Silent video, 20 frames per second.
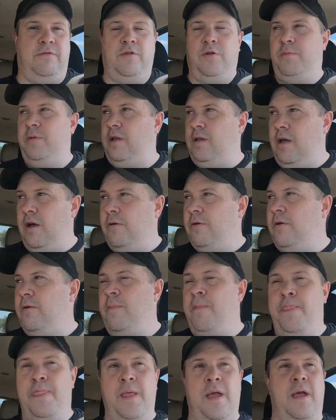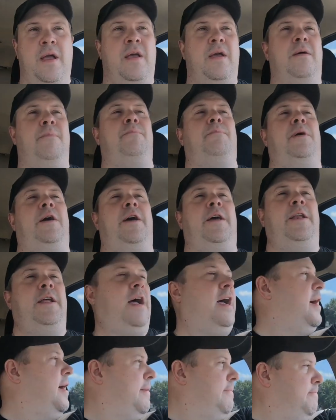a little bit lower. But
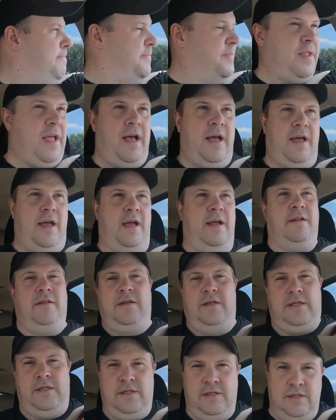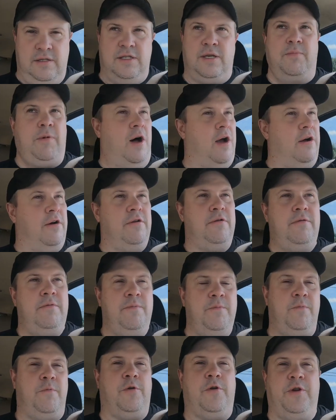tomorrow,
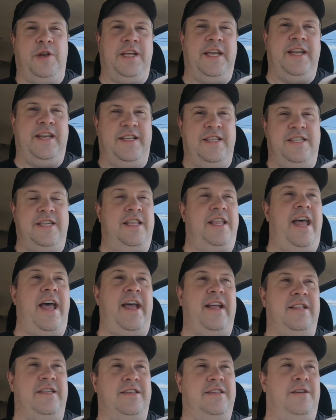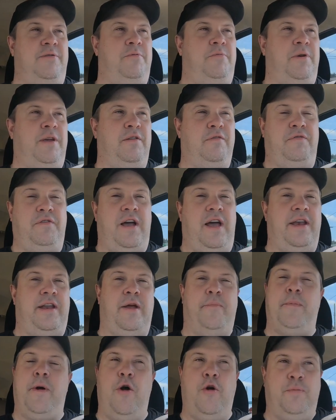we're going to get into that and see what we can find.
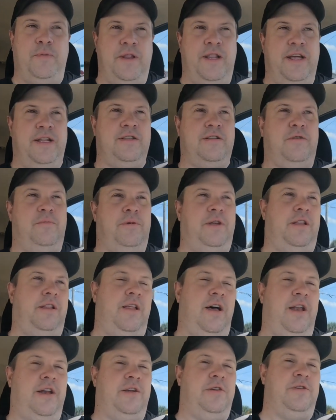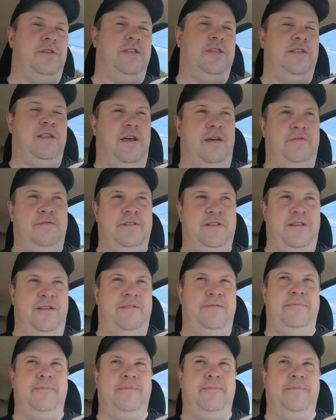I'm hoping that's going to be a lot of good stuff. So